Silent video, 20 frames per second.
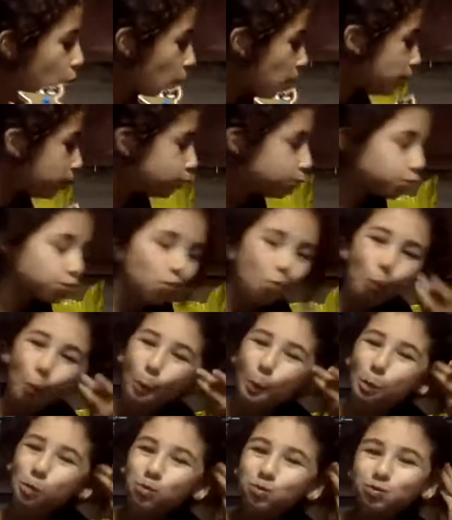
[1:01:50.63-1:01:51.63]
Okay,
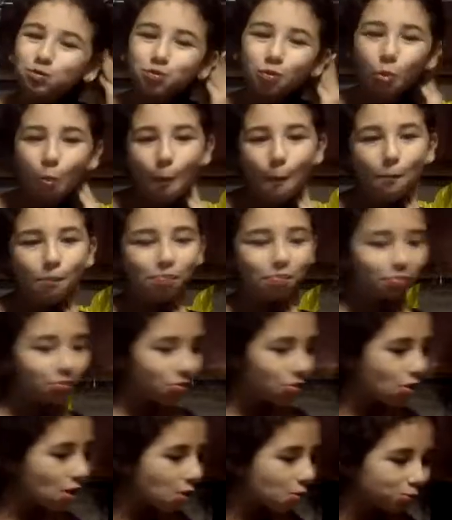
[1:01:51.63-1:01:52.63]
Mama says big
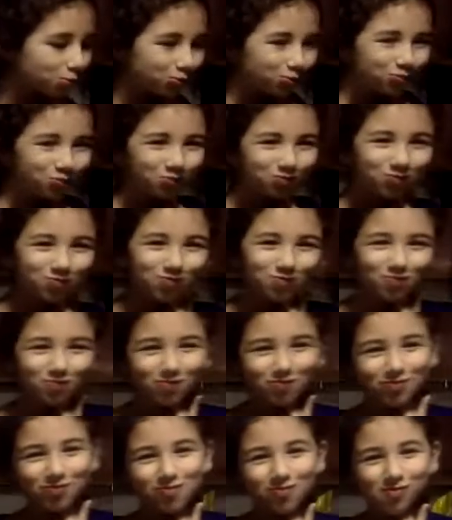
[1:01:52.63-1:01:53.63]
smiles. Yes,
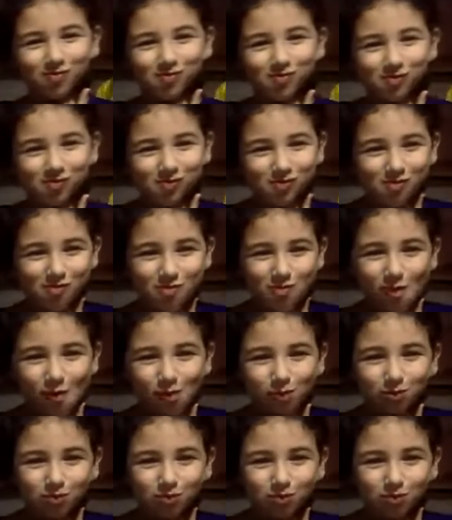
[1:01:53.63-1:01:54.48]
definitely.